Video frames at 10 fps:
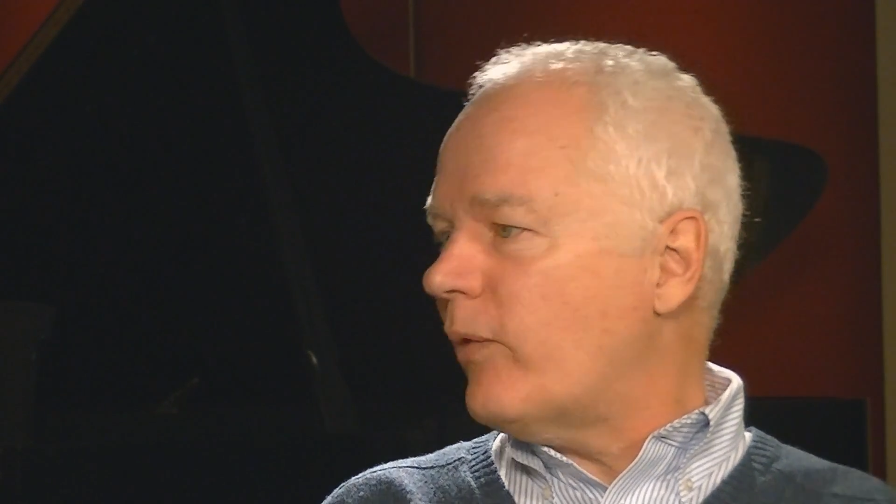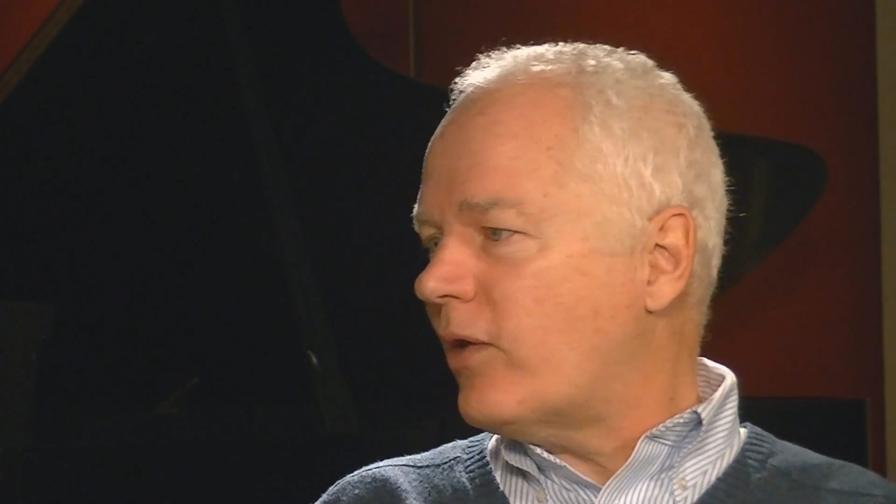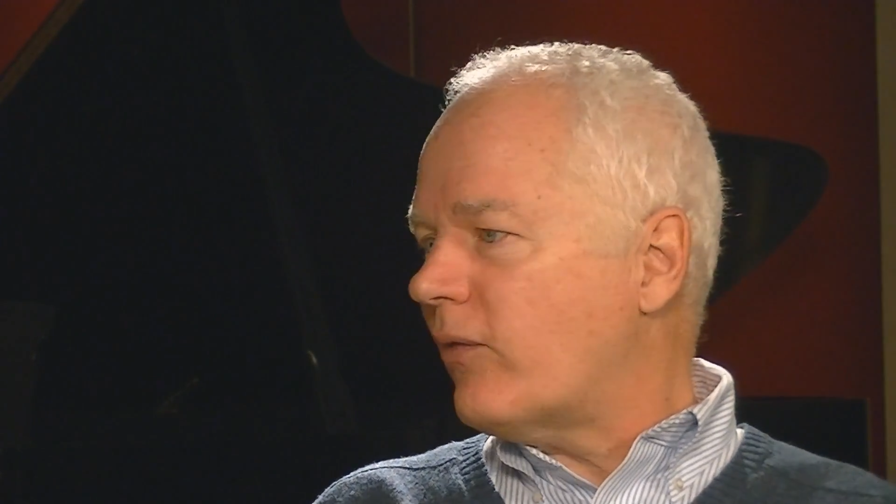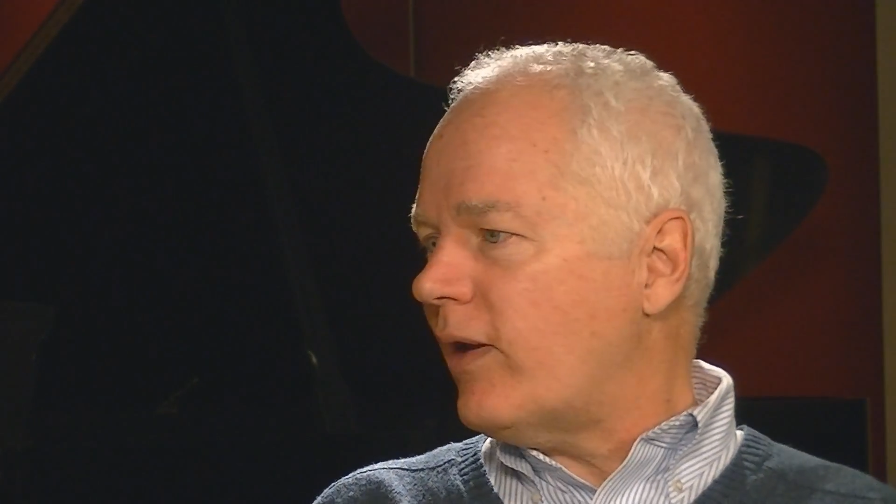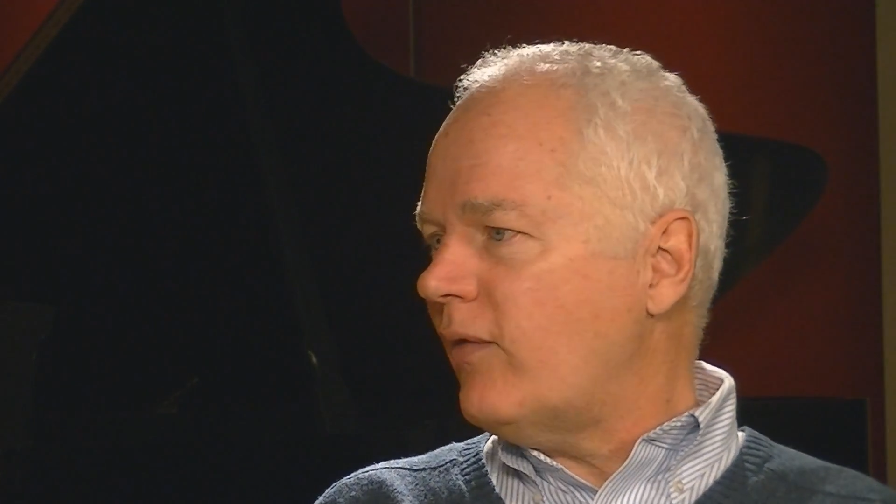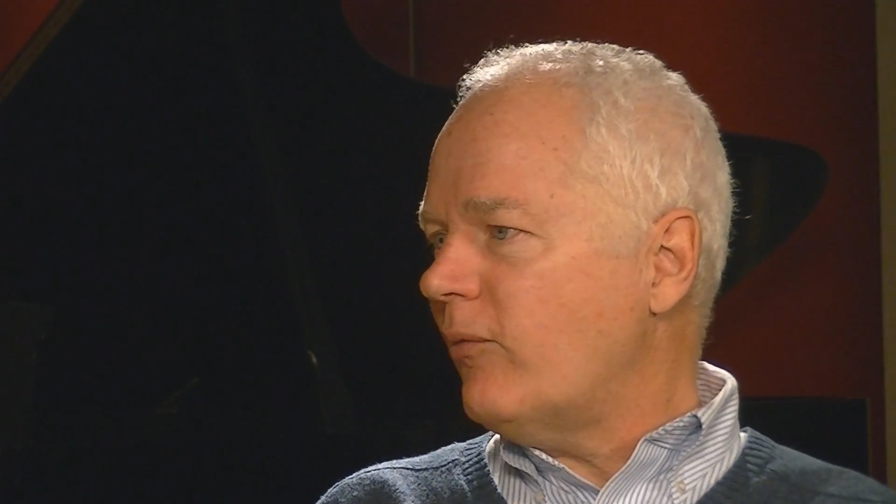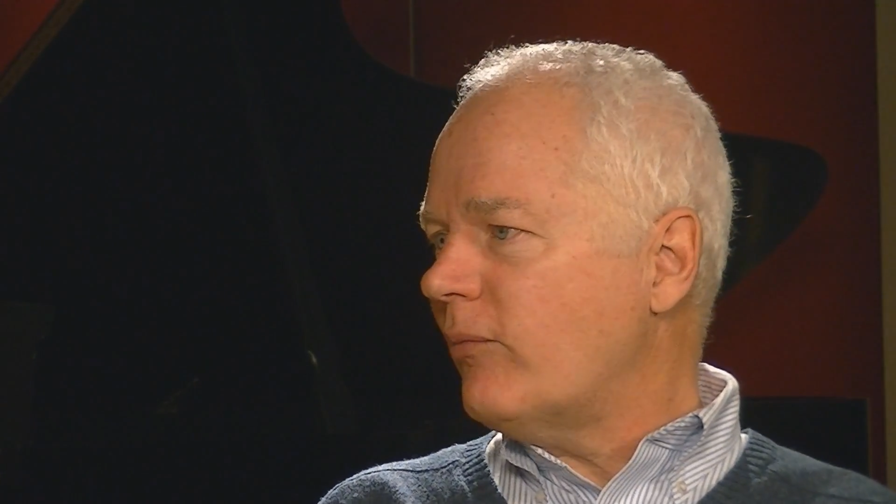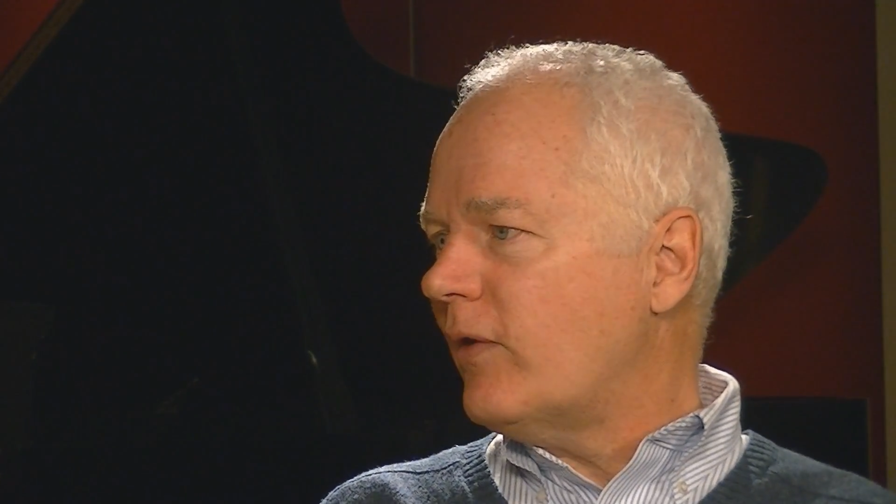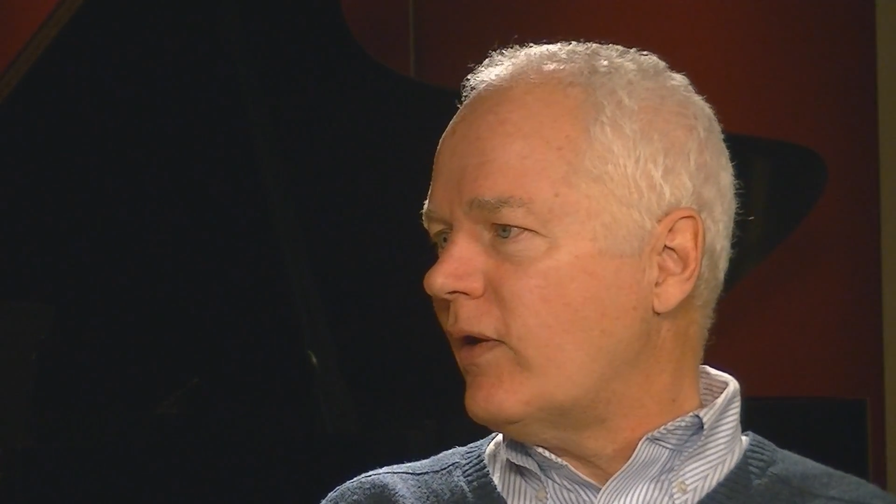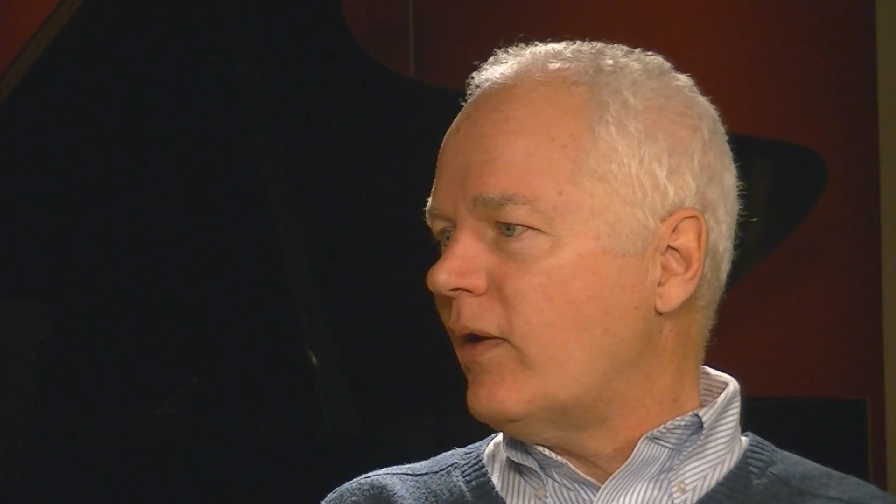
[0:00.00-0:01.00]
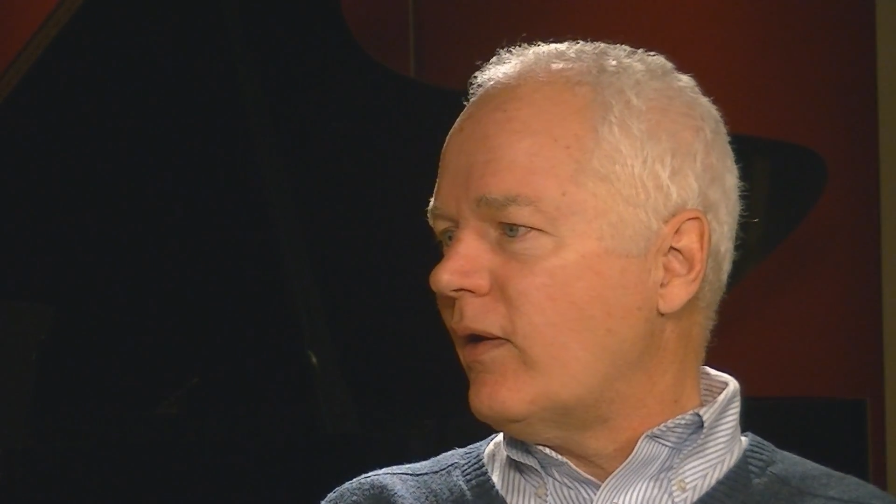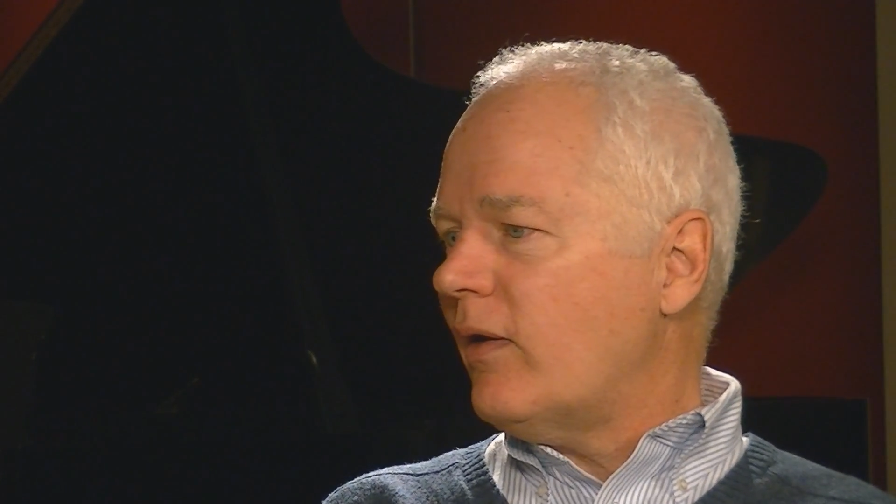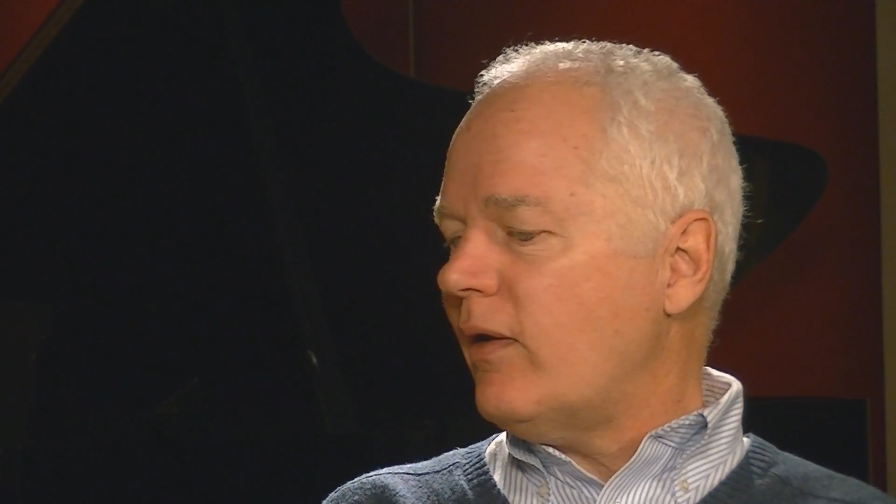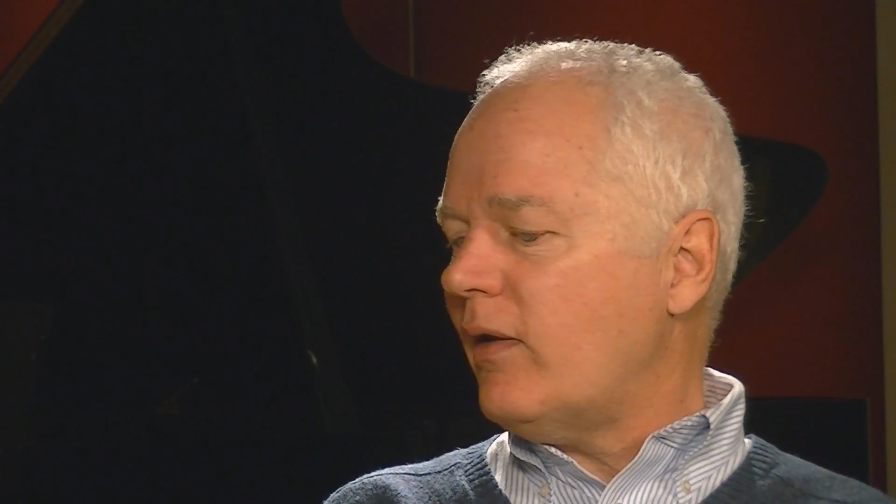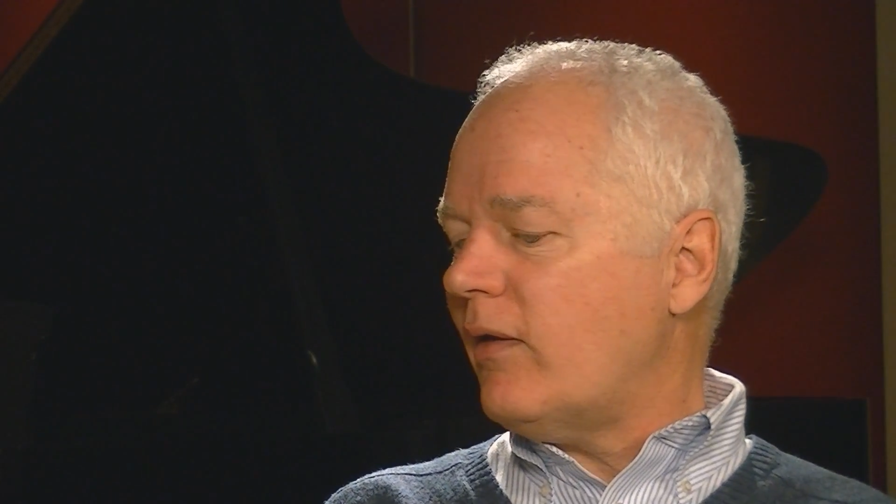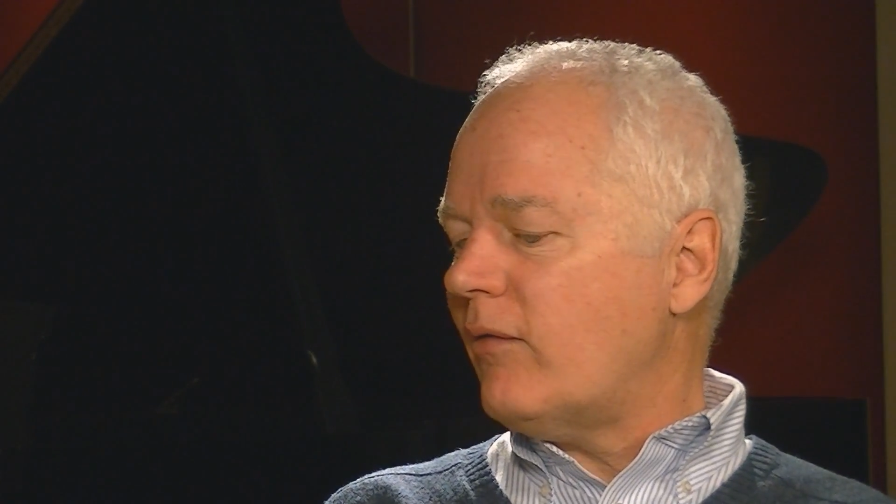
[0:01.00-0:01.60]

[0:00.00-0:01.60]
we create them. And